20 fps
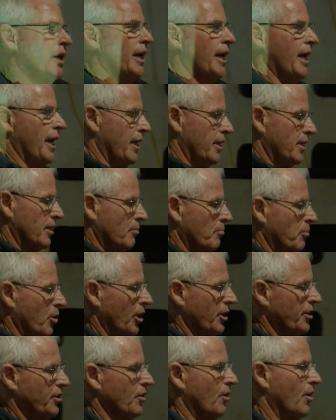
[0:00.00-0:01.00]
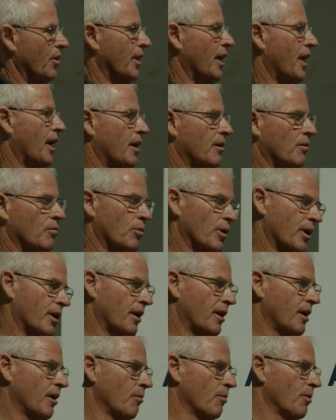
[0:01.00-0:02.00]
And by doing that, we can
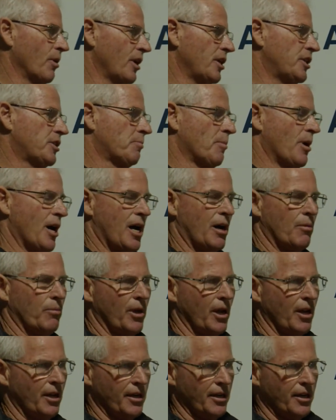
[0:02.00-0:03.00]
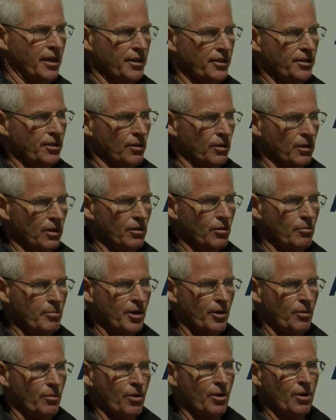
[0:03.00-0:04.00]
get really smart. We only need to do a little bit
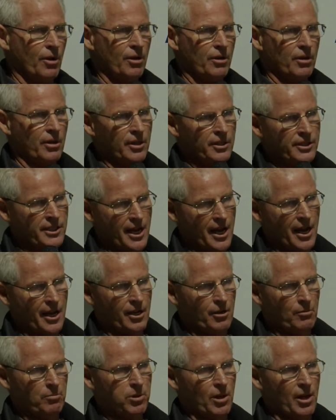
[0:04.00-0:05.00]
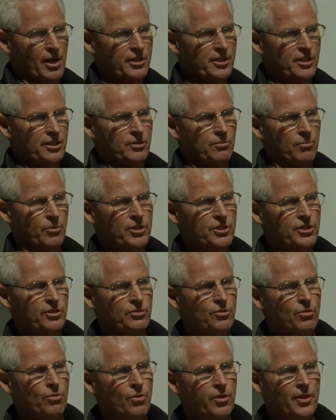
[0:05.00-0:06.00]
of work in targeted places and
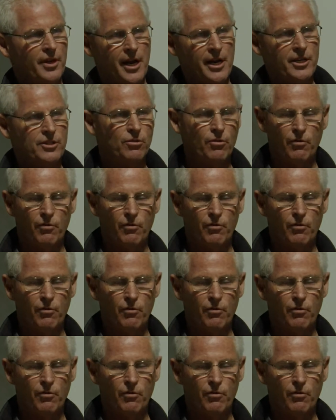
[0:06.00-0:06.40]
restore the natural